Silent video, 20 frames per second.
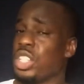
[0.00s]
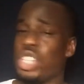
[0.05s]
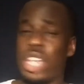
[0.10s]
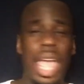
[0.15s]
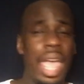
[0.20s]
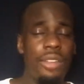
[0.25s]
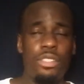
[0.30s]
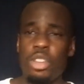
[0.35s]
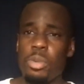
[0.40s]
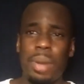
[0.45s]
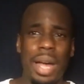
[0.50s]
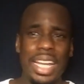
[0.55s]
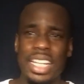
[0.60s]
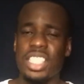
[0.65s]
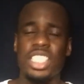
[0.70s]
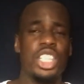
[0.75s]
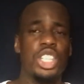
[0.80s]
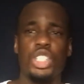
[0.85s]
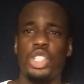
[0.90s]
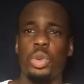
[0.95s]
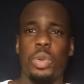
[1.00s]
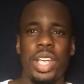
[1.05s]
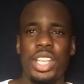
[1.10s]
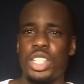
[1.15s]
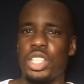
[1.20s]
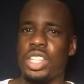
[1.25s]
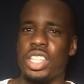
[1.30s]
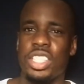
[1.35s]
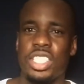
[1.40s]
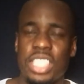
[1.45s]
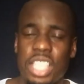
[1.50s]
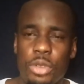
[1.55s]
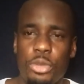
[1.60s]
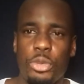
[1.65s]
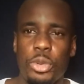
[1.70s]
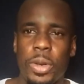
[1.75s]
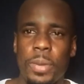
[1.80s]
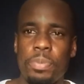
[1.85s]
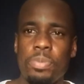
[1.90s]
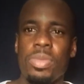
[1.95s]
Everybody's situation is
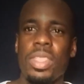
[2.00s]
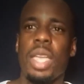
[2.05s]
different.